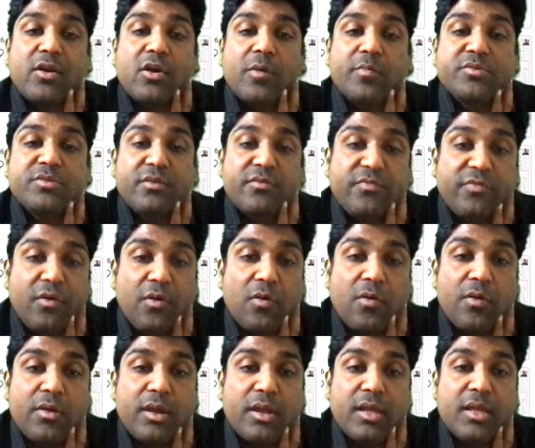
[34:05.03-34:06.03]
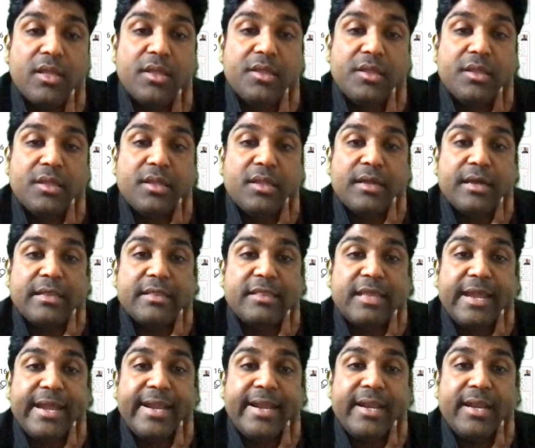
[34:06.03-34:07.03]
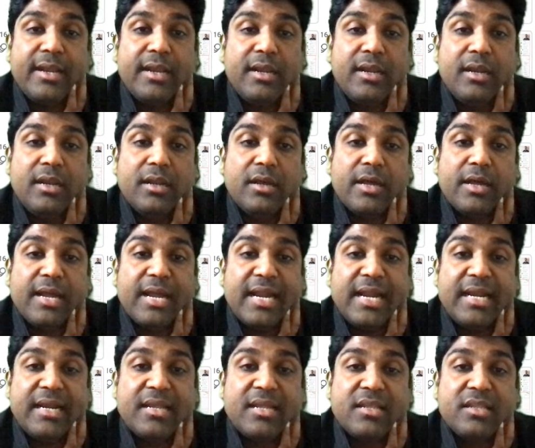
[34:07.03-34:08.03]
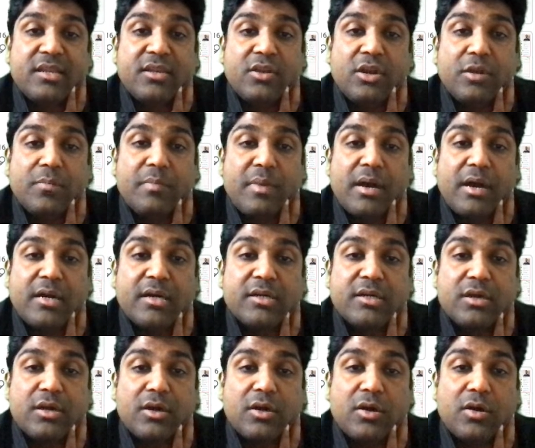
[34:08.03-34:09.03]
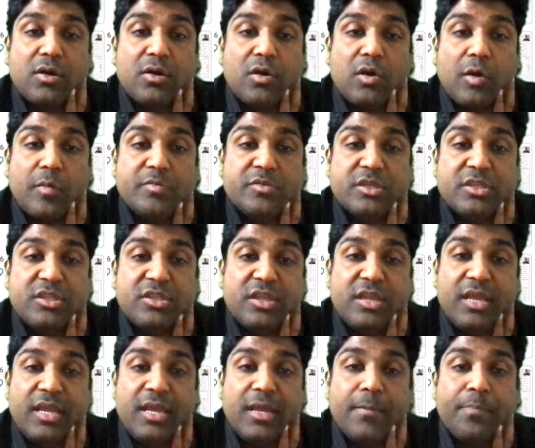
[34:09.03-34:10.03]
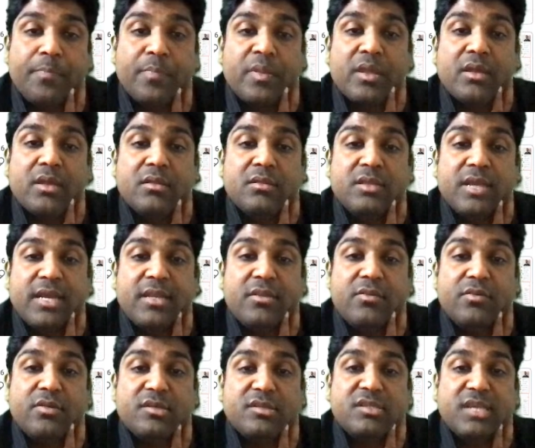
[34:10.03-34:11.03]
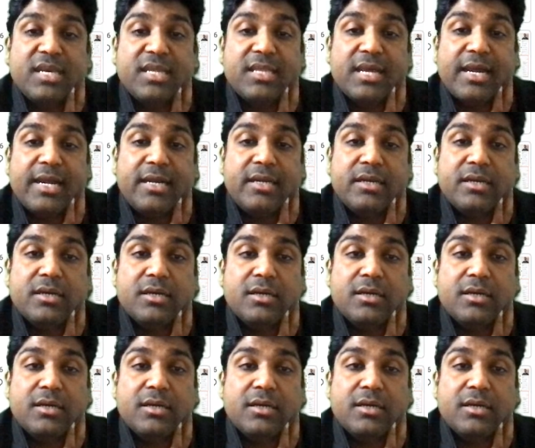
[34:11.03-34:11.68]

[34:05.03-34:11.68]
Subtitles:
option 4, then and they did not mark option 3, then you can say that